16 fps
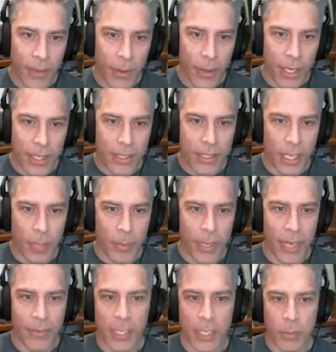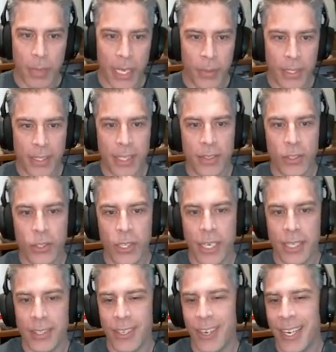I wanted to start PFS play, what season should
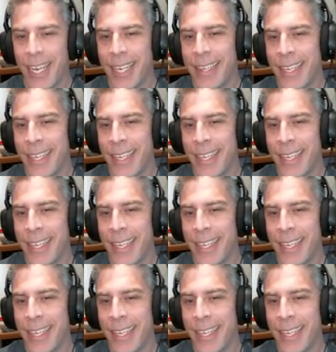I start at?